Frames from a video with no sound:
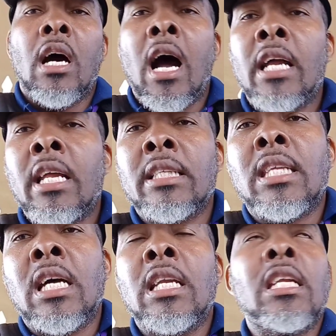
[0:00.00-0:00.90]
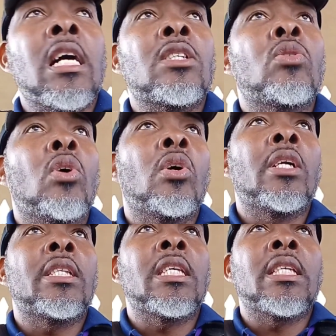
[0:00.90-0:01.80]
understanding as to how
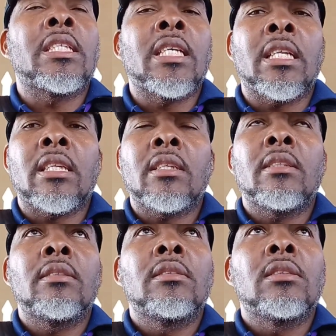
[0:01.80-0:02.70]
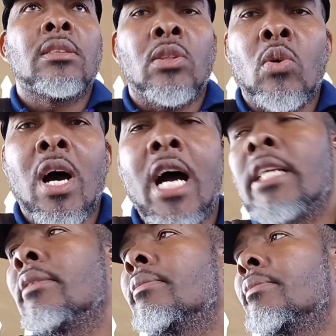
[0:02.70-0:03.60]
the things set. Go
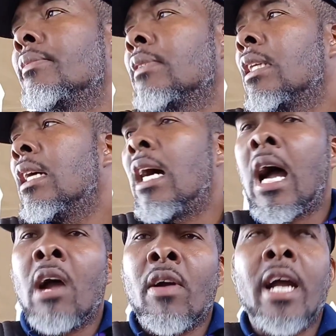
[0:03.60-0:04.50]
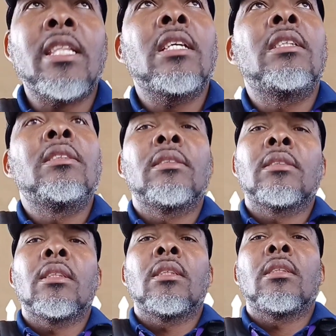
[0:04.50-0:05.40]
on. Alright.
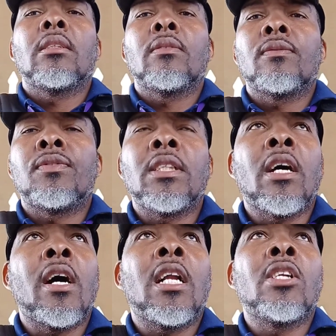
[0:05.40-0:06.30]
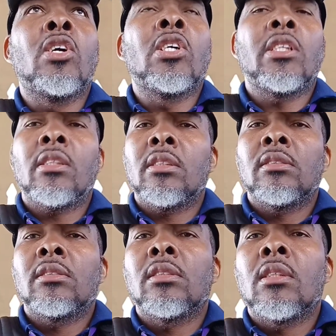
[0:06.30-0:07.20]
Funeral done.
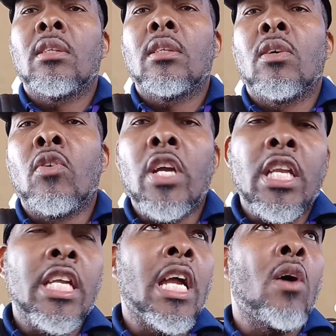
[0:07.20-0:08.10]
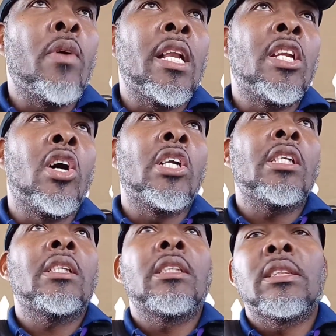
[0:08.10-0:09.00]
Reading a will
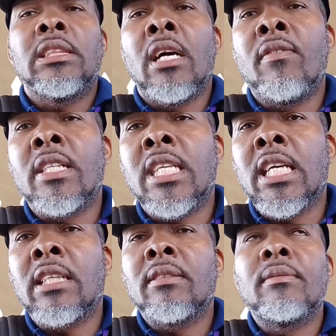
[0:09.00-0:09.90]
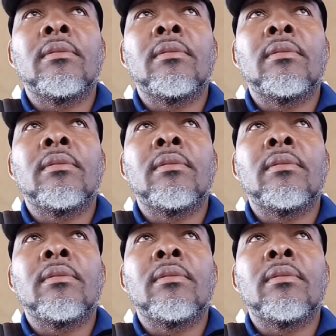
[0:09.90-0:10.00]
done, everything.